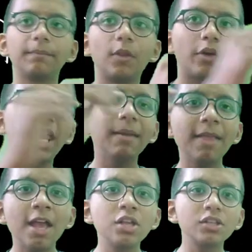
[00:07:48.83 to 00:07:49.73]
Okay,
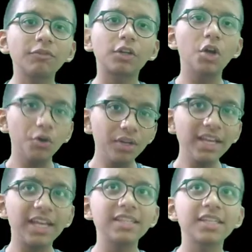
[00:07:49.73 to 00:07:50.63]
so for coding
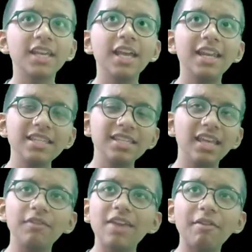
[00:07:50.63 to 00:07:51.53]
it, let's
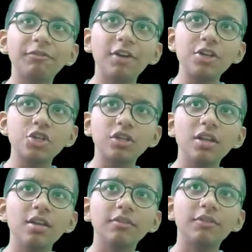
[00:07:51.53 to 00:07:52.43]
say we have a function
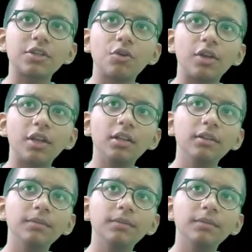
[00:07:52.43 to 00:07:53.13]
factorial.